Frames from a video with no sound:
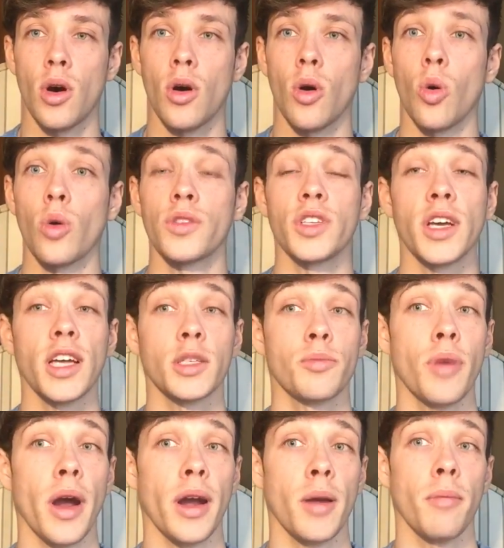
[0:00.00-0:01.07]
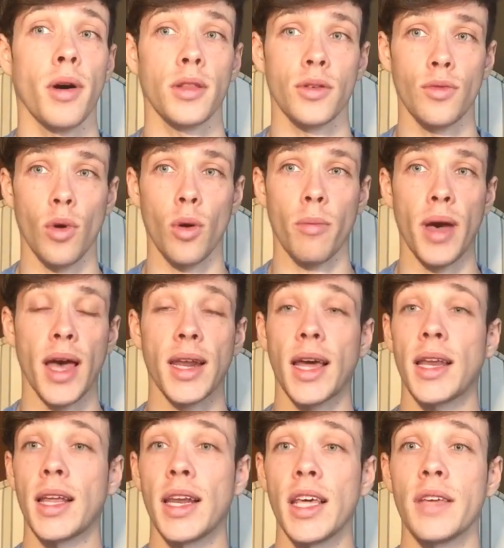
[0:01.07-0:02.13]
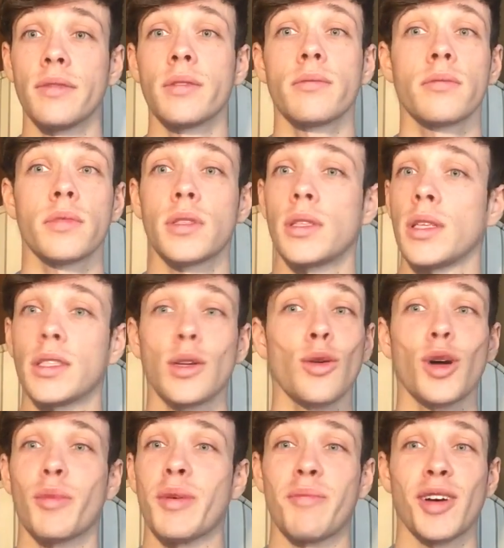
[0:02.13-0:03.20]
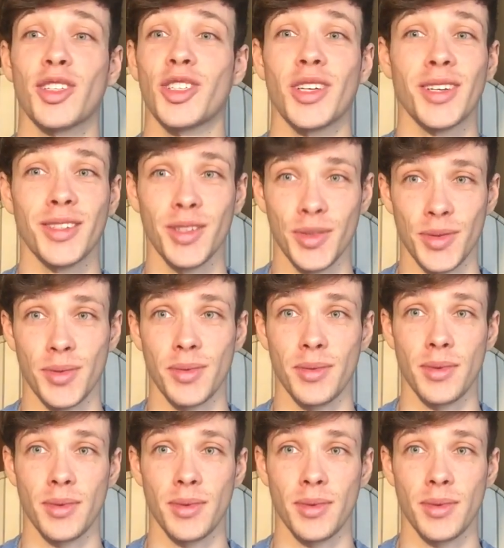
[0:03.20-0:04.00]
Or if she gets pregnant by the wrong man and he leaves, there's not going to be much she can do.